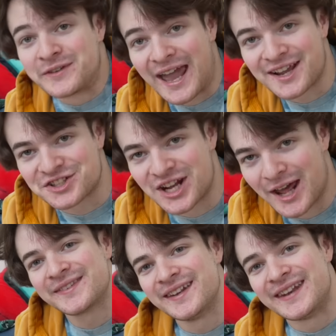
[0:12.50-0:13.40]
Tech
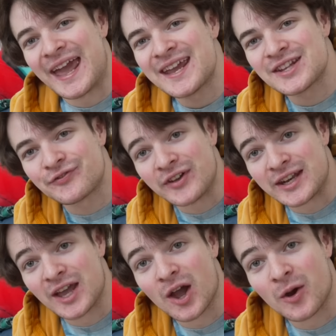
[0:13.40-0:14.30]
Channel. Today's
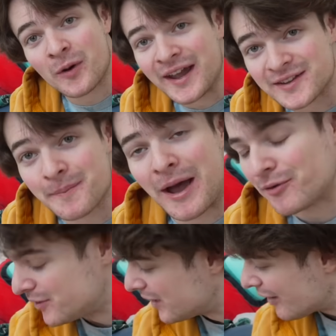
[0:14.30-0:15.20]
video is
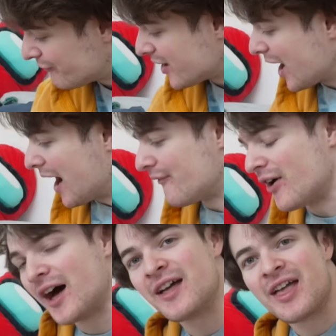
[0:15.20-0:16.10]
about nothing
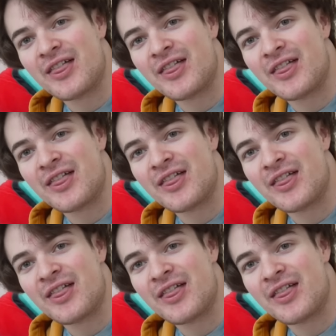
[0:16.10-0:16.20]
other